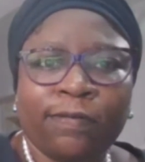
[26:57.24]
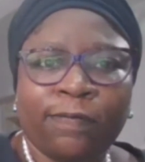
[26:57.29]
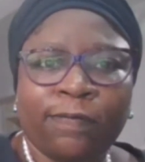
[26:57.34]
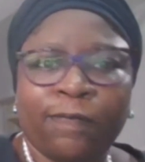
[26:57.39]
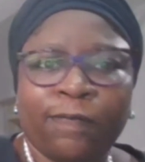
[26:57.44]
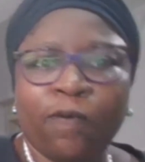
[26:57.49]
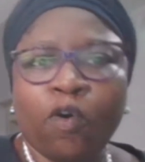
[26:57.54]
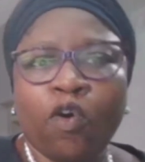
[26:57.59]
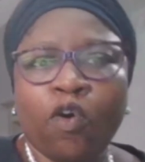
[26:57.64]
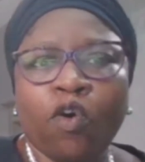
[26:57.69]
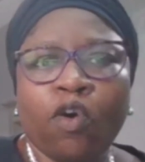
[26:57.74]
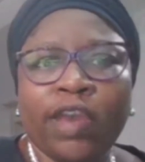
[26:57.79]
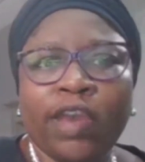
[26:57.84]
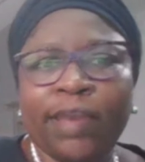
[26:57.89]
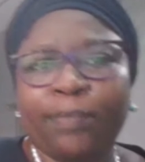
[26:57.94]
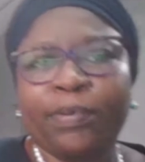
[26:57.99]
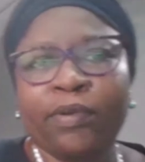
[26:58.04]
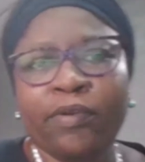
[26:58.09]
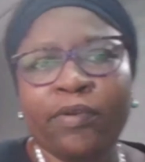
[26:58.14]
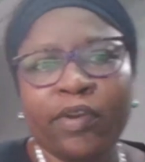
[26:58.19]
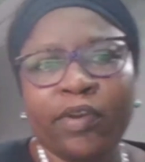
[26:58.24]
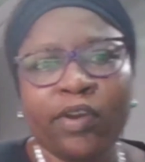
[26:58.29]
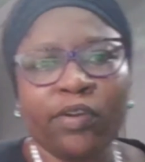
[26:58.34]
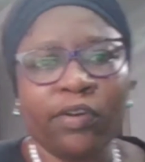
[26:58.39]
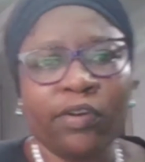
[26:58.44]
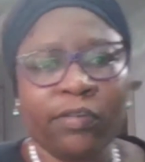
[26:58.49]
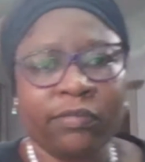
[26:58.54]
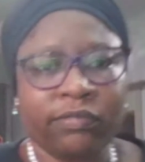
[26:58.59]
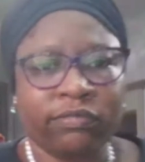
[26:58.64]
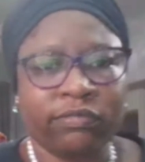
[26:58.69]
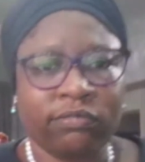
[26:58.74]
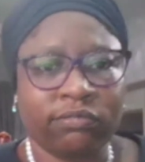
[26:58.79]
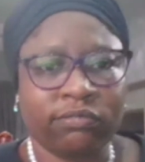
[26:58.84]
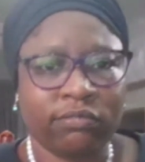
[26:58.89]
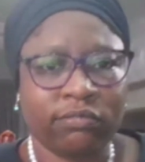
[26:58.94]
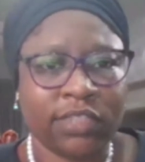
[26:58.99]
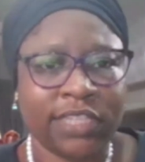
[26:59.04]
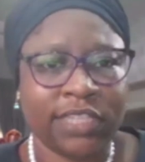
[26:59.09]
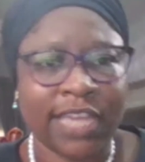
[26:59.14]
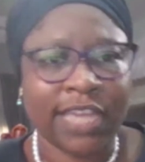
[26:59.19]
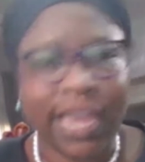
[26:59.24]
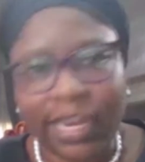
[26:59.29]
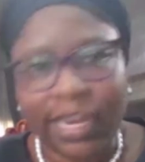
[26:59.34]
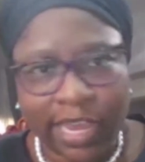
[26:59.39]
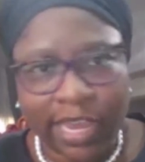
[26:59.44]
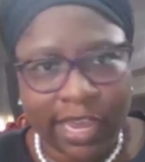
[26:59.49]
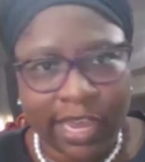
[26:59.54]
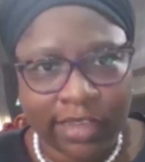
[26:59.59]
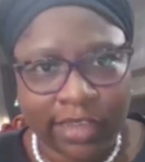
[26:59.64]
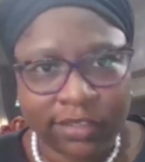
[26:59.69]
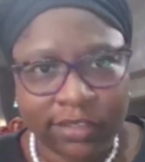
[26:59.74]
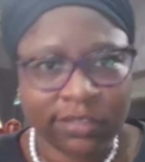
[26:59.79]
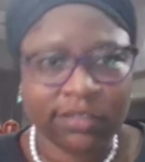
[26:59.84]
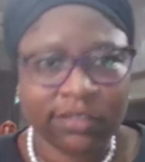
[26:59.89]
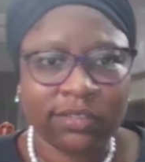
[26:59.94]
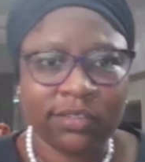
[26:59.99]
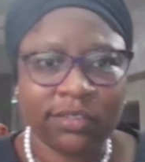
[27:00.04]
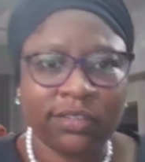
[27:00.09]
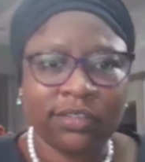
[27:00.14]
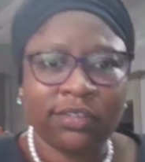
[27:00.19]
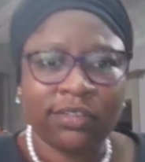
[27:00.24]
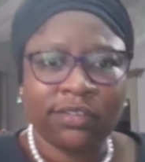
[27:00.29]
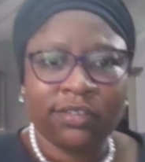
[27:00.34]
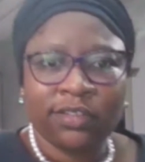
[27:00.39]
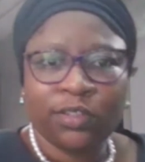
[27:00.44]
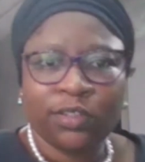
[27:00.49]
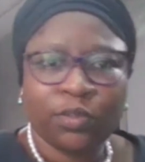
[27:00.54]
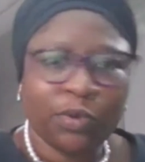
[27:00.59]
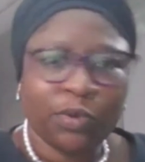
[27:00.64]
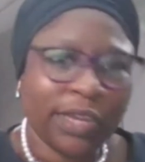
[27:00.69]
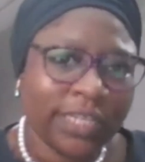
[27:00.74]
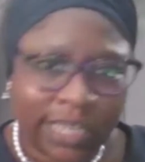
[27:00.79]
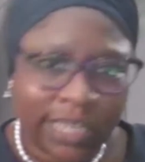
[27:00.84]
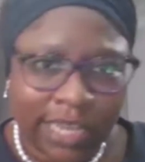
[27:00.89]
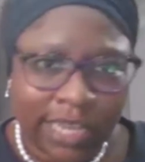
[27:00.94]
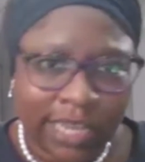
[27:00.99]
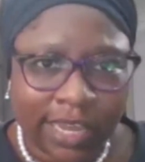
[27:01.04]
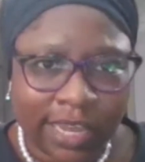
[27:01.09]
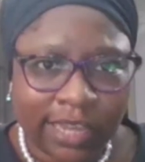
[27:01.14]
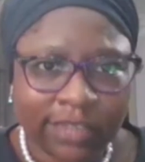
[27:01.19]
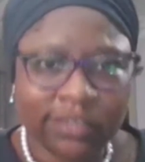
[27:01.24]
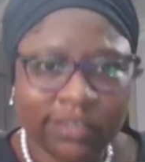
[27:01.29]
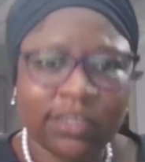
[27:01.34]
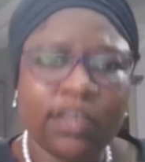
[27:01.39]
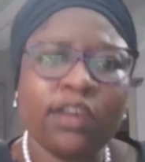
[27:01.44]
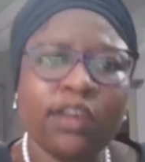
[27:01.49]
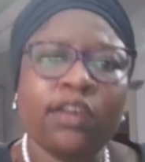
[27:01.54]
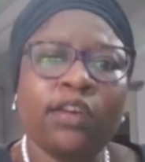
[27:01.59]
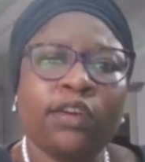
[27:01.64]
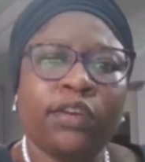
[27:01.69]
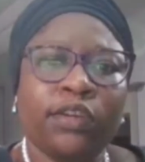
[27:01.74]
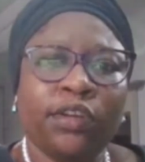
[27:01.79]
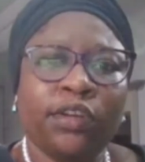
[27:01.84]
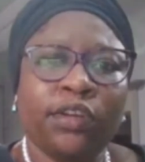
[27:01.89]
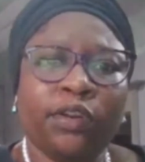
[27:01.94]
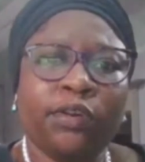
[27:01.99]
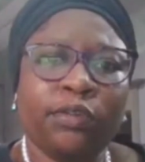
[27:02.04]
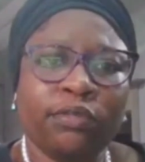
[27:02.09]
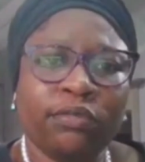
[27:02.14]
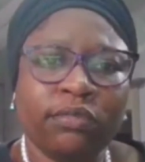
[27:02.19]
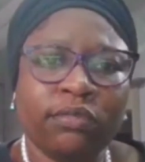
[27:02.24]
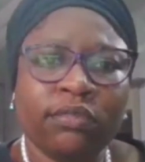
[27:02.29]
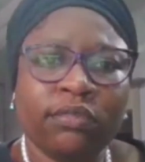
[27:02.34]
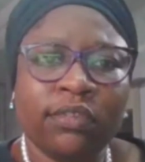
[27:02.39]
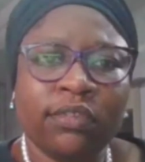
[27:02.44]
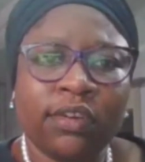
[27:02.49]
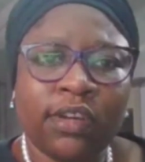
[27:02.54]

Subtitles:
for a period of 10 years, 20 years, you know.